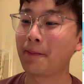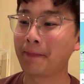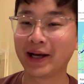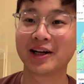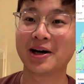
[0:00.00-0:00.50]

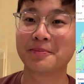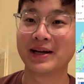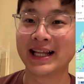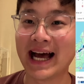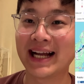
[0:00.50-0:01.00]
pick it up
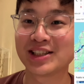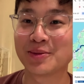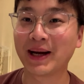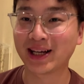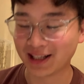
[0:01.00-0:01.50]
and add it to
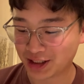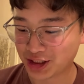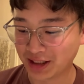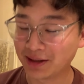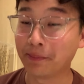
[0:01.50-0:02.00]
my collection.
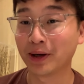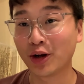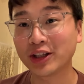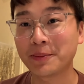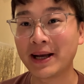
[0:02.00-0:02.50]
But it
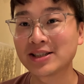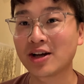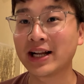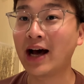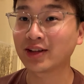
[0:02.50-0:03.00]
all depends
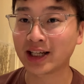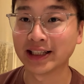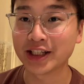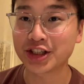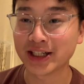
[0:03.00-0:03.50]
on how the
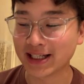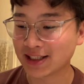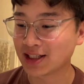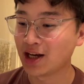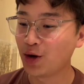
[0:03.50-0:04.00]
condition is,